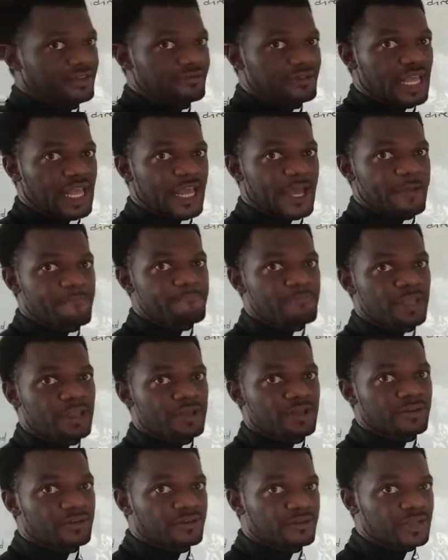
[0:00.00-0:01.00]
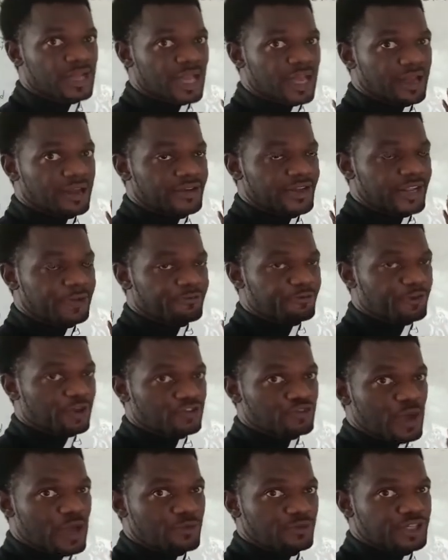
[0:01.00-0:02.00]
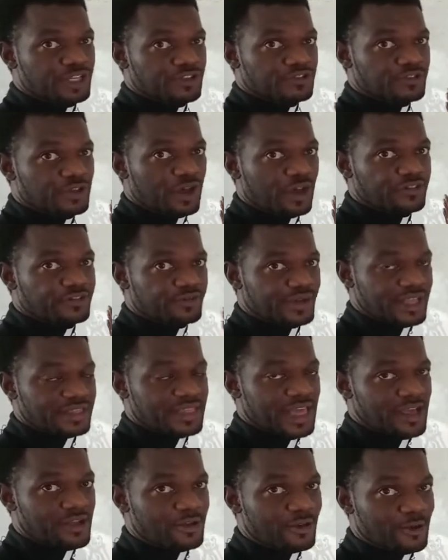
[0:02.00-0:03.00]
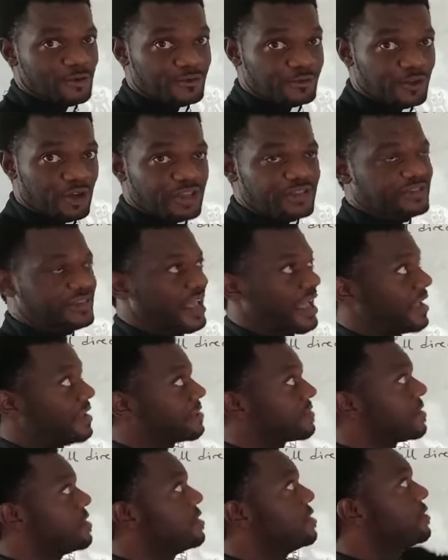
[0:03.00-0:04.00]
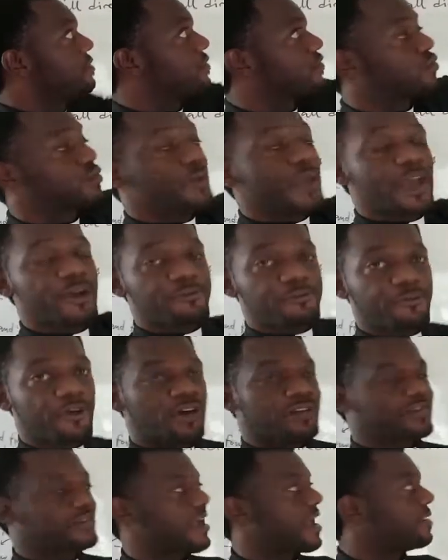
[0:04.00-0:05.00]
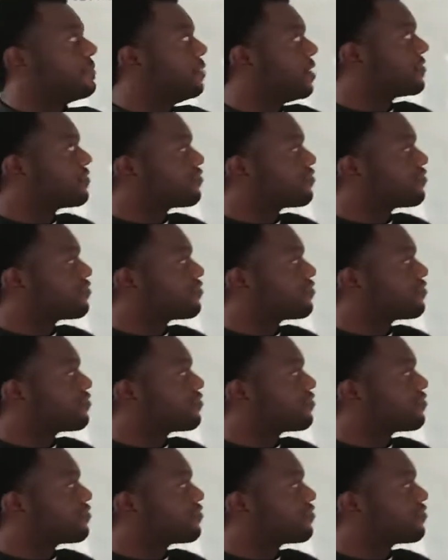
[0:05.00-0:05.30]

the first one we discussed, rectangle 4 sides, square 4 sides, but